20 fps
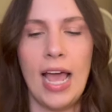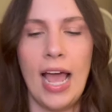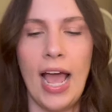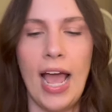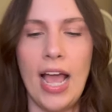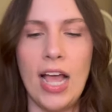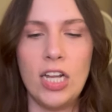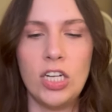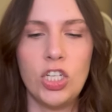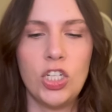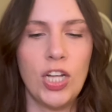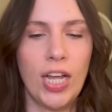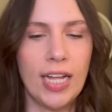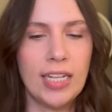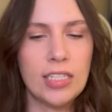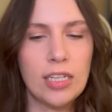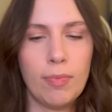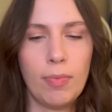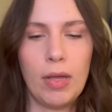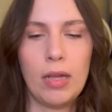and she
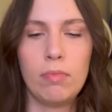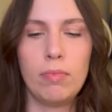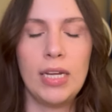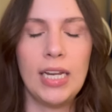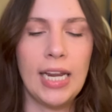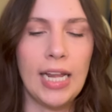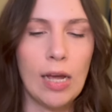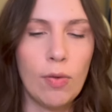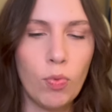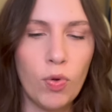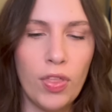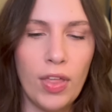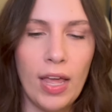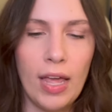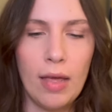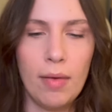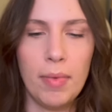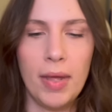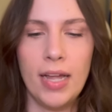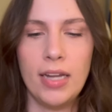ends up like meeting up with
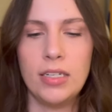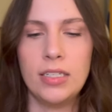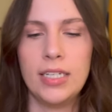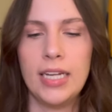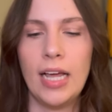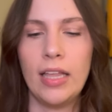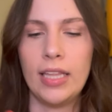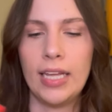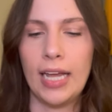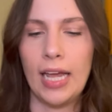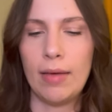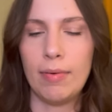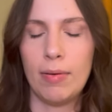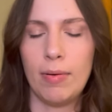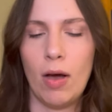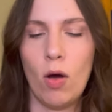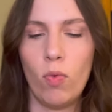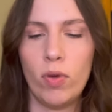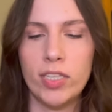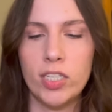him and telling him
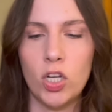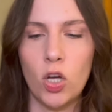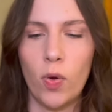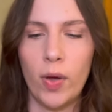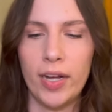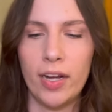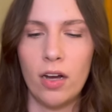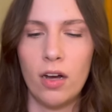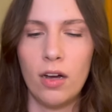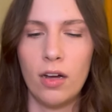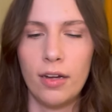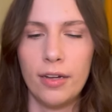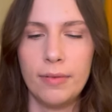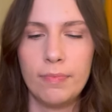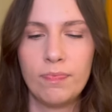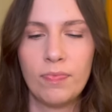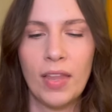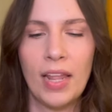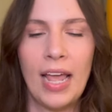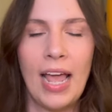about what's going
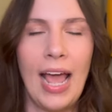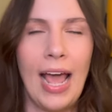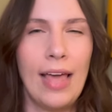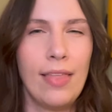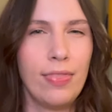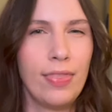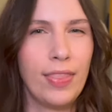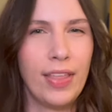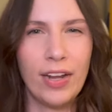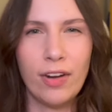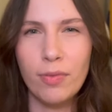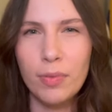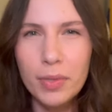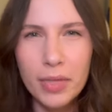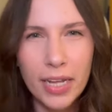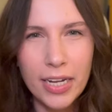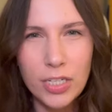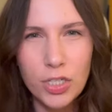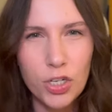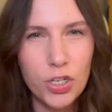on and their
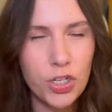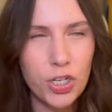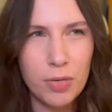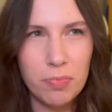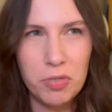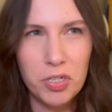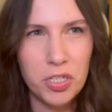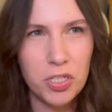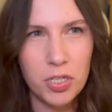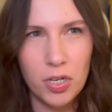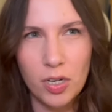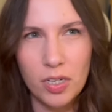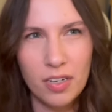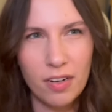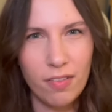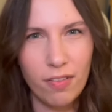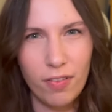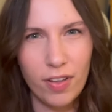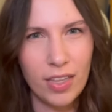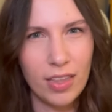relationship just
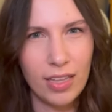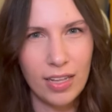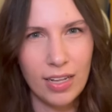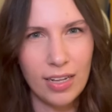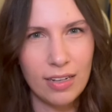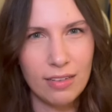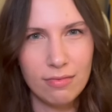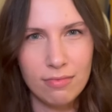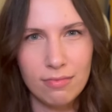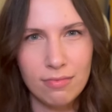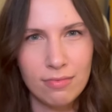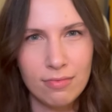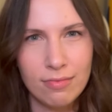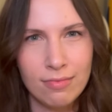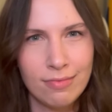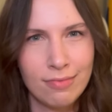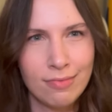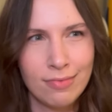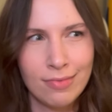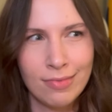started feeling
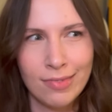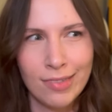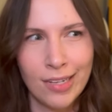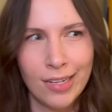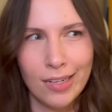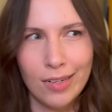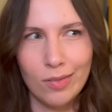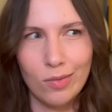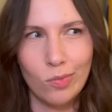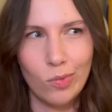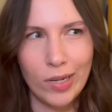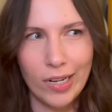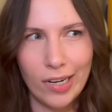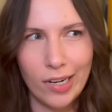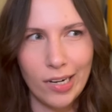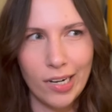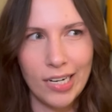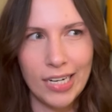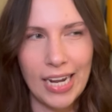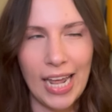
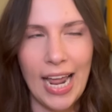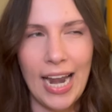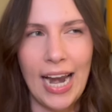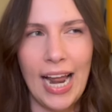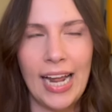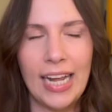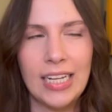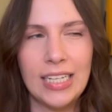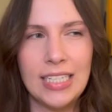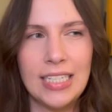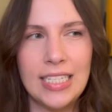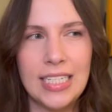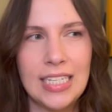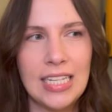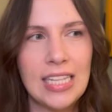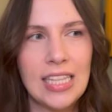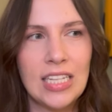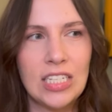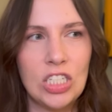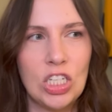weird and I could
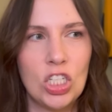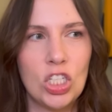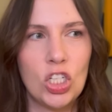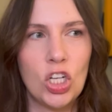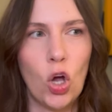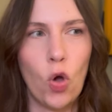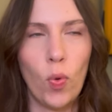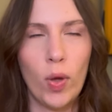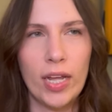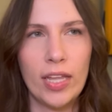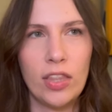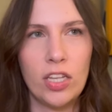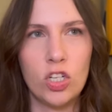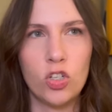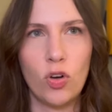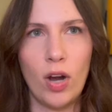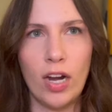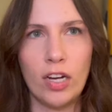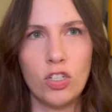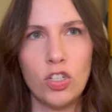see this just going in the
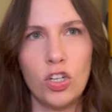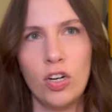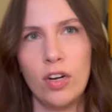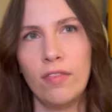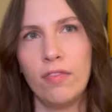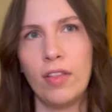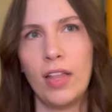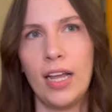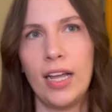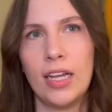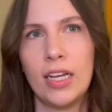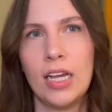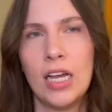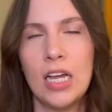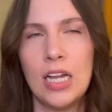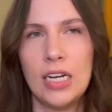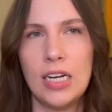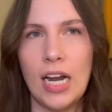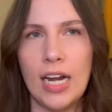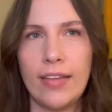direction of like
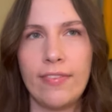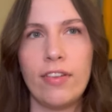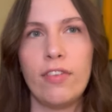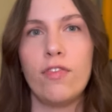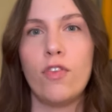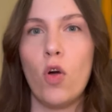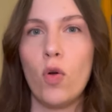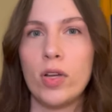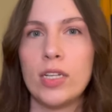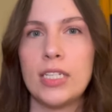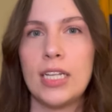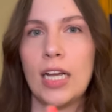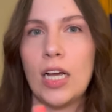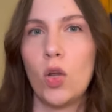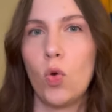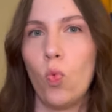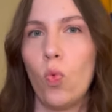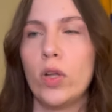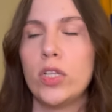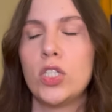not even focusing
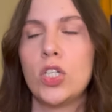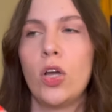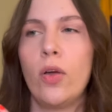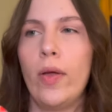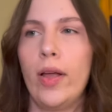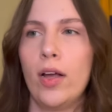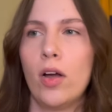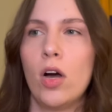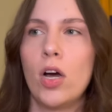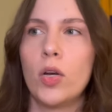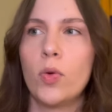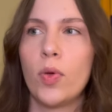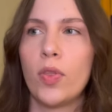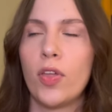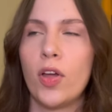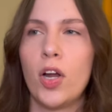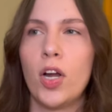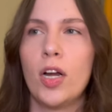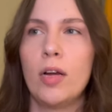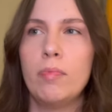on what's going on with
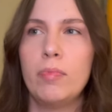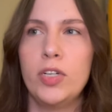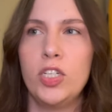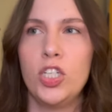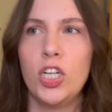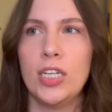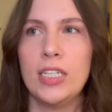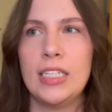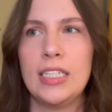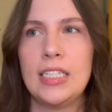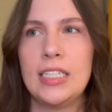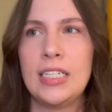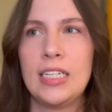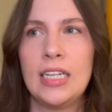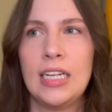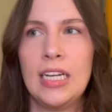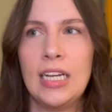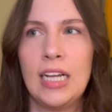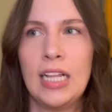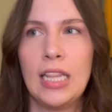her but just
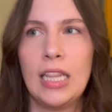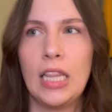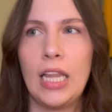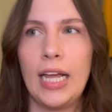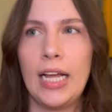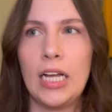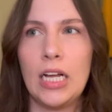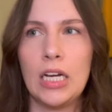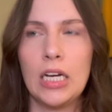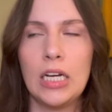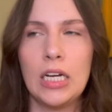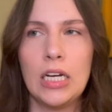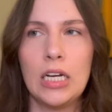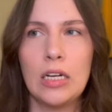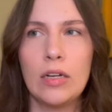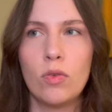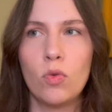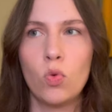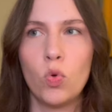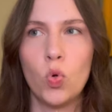like a,